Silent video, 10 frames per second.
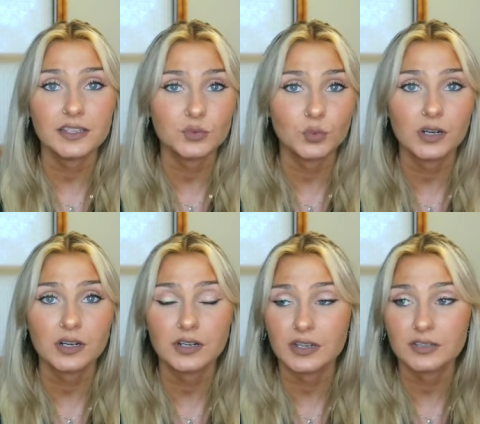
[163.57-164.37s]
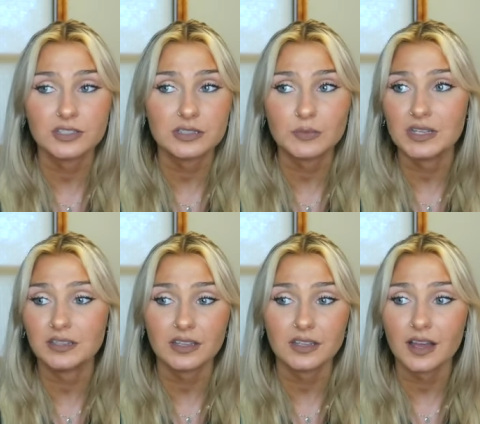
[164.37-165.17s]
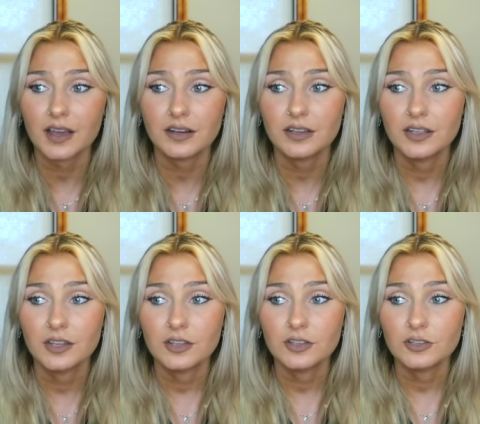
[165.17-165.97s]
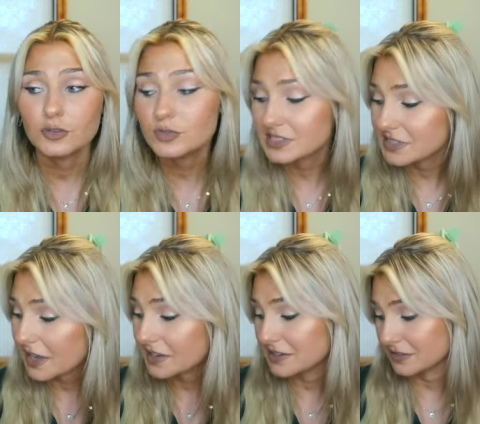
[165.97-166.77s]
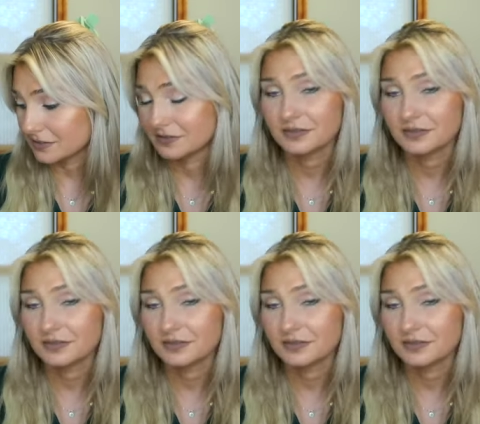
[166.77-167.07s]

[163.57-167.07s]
his word and just being like god you said